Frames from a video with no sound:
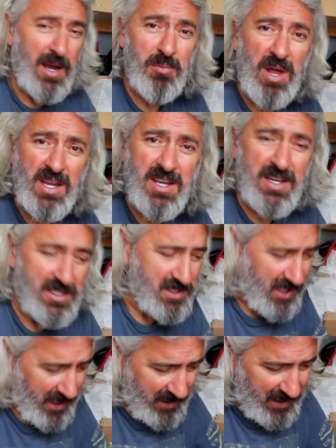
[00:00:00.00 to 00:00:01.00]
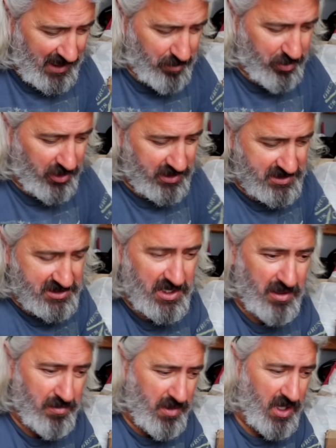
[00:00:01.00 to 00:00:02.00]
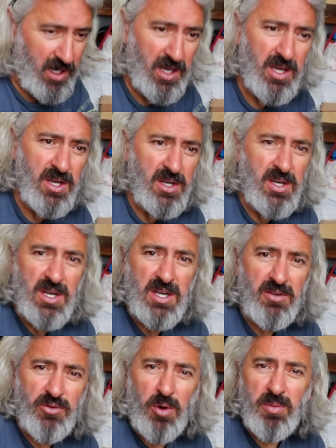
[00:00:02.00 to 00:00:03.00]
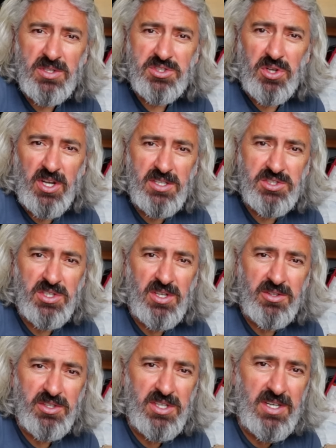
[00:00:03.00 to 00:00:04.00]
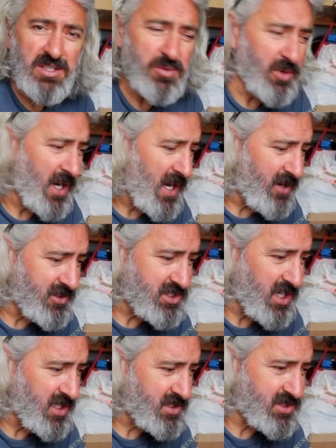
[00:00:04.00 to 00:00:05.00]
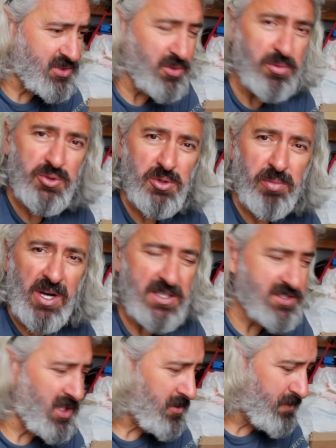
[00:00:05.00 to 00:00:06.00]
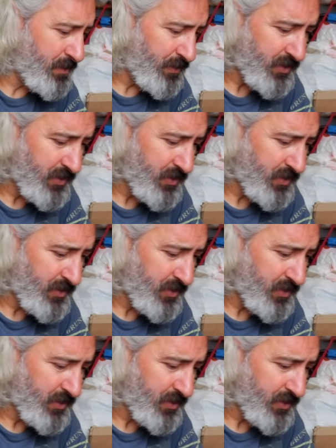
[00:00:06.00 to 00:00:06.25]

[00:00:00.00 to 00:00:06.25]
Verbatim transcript: I'm liking it. I got to put some uh, foam insulation underneath when I have a chance to, to buy some.